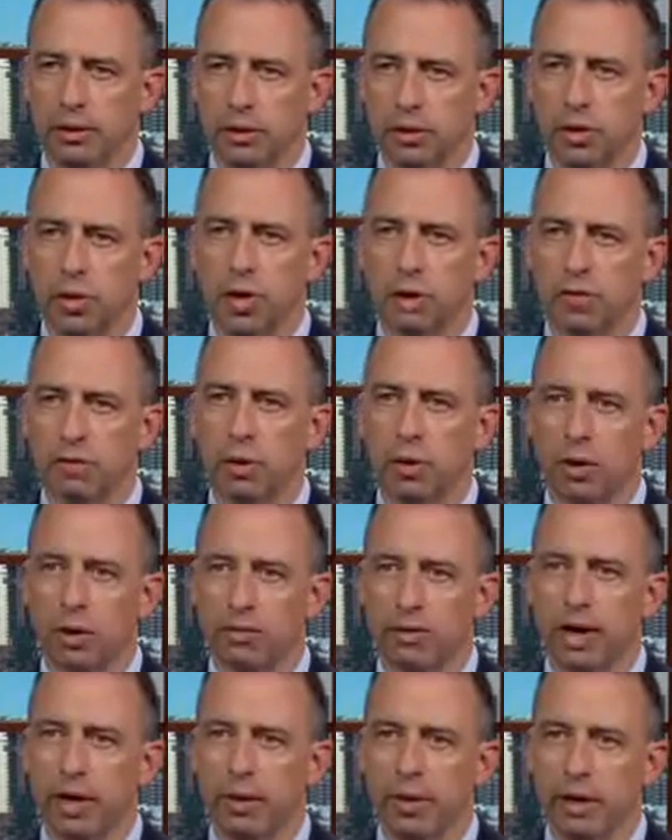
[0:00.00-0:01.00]

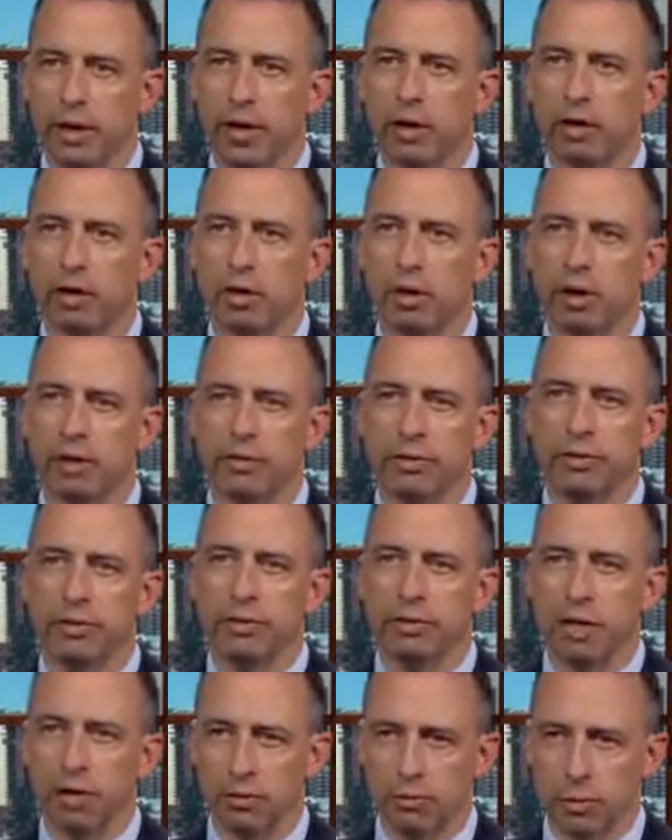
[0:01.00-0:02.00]
software of how the aircraft
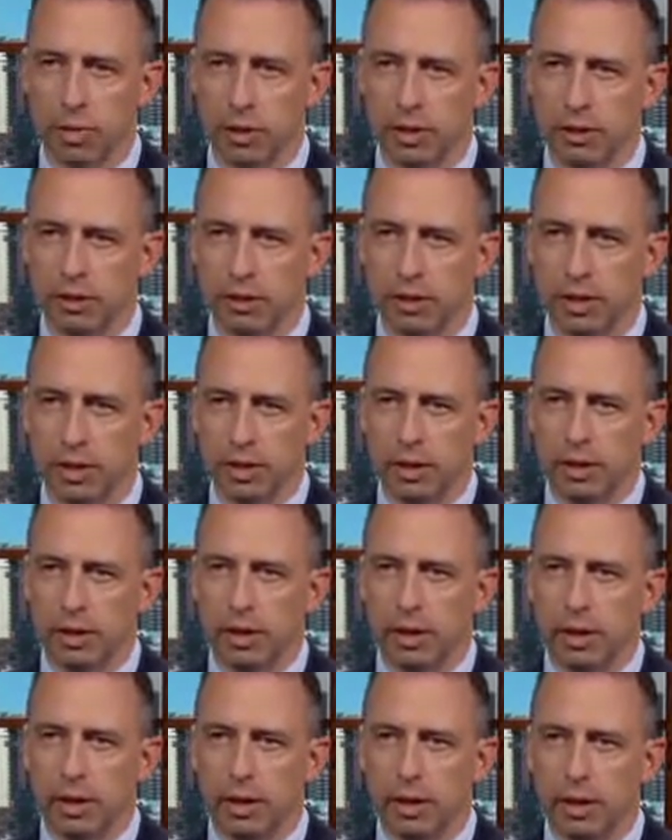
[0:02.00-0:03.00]
itself runs?
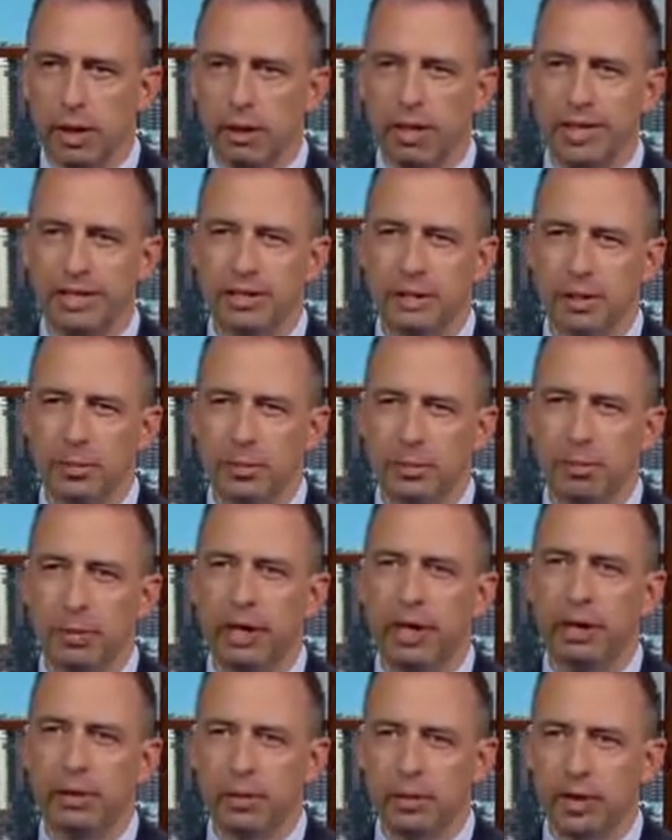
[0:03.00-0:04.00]
And that's a
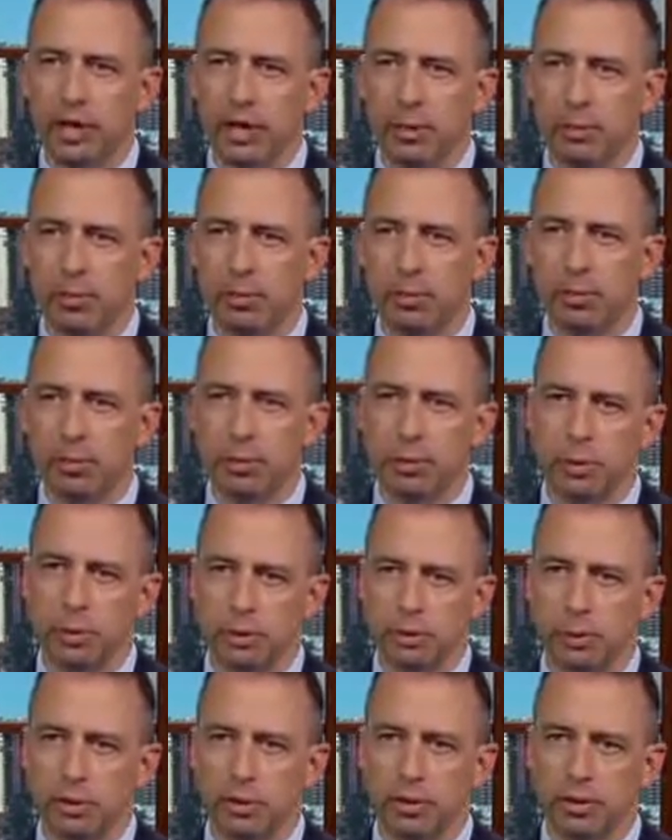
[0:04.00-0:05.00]
big leap
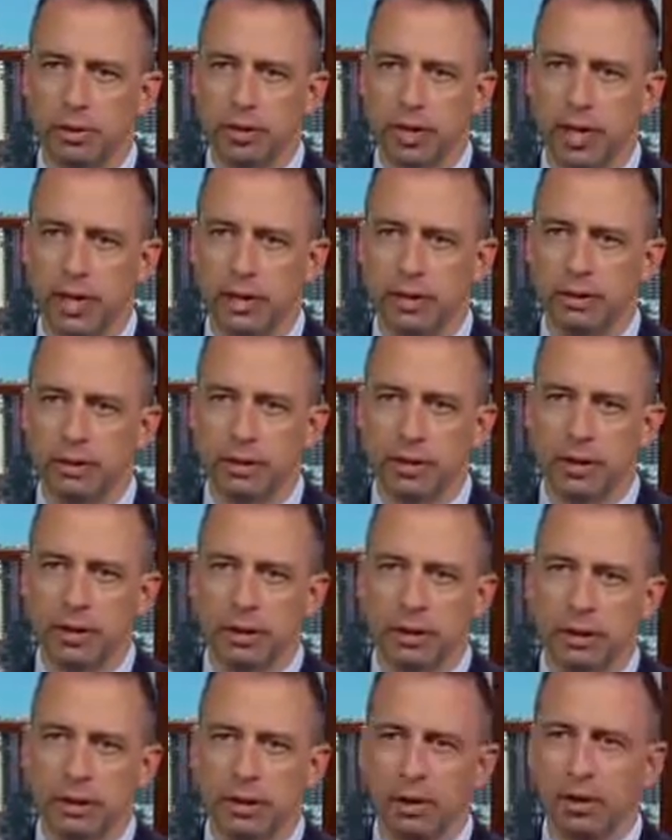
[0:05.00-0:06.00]
between what this guy has
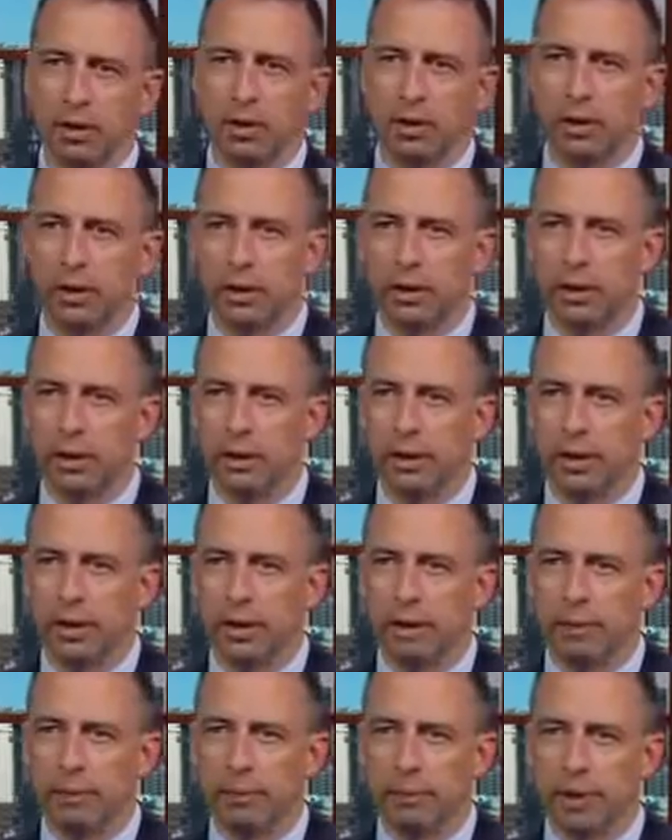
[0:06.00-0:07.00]
done and
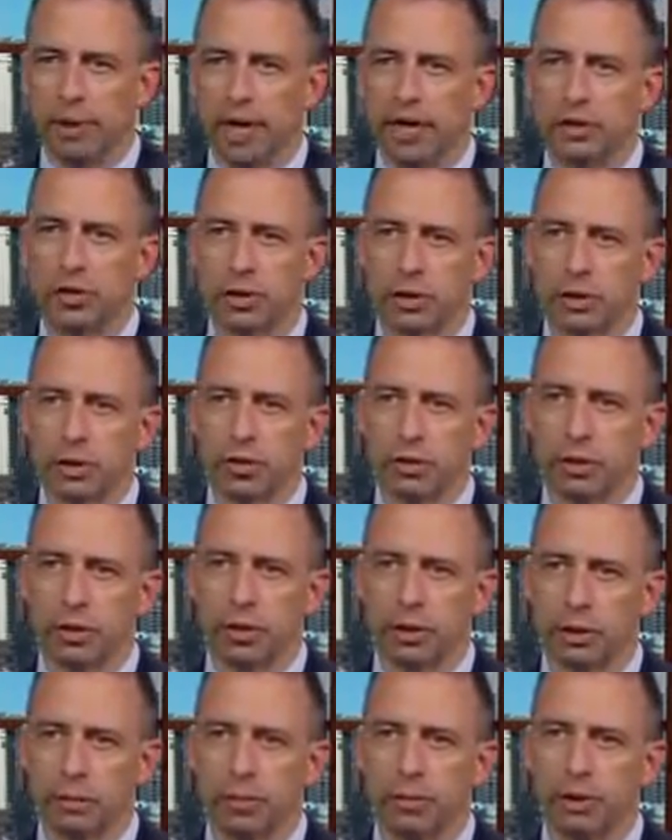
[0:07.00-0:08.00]
actually
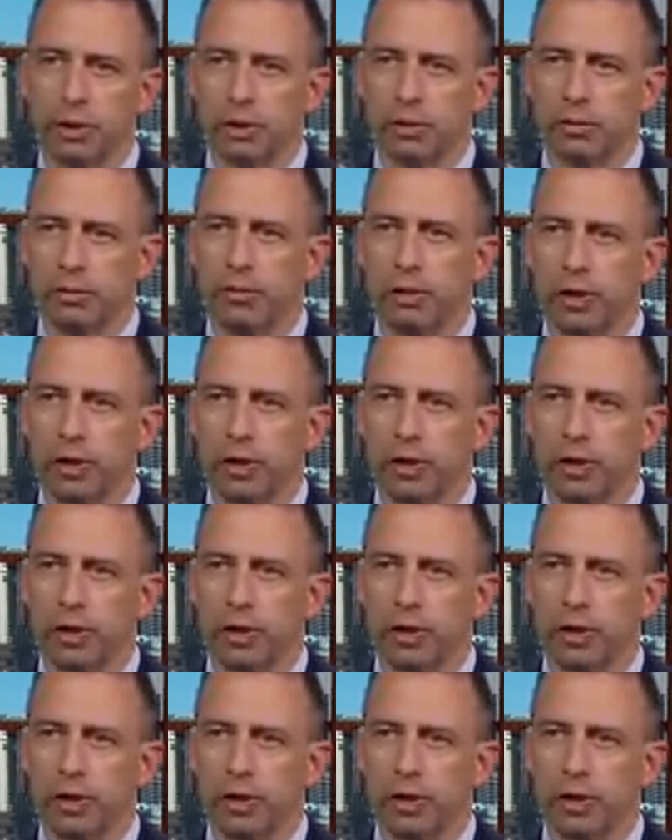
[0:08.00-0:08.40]
controlling a plane in